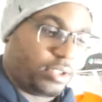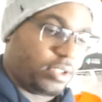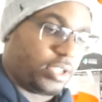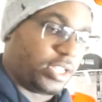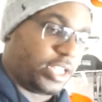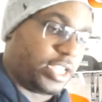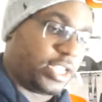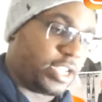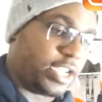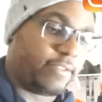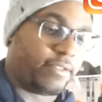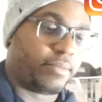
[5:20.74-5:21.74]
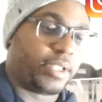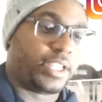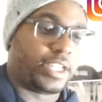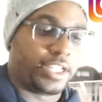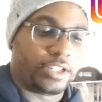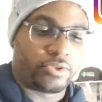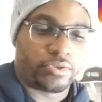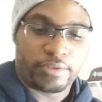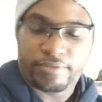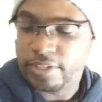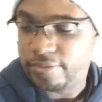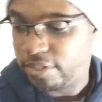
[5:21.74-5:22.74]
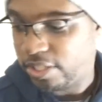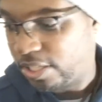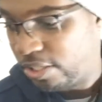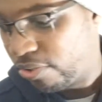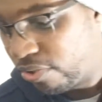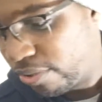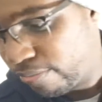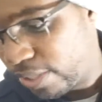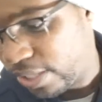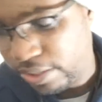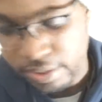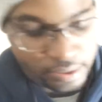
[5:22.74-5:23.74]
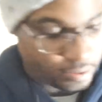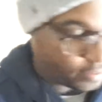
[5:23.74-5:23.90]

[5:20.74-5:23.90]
And there you have it, man. Your Air Jordan 15 Doernbecher.